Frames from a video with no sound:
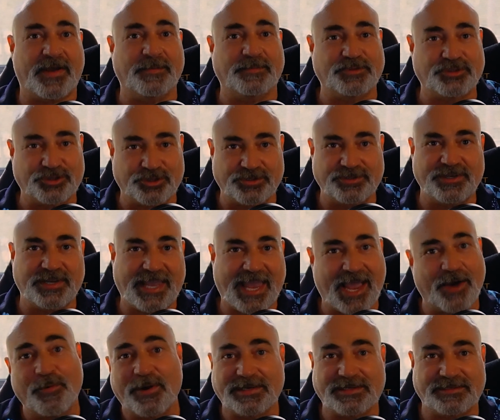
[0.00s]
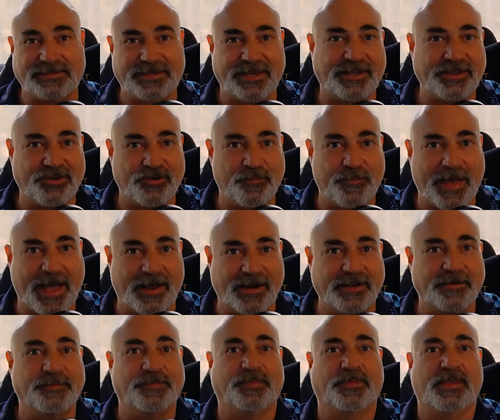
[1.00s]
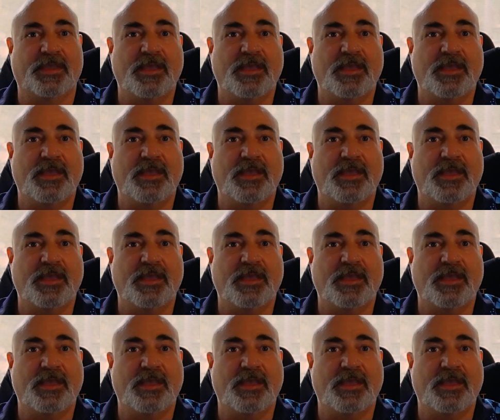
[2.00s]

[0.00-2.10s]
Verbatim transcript: I'm sure she can't wait to tell you about it.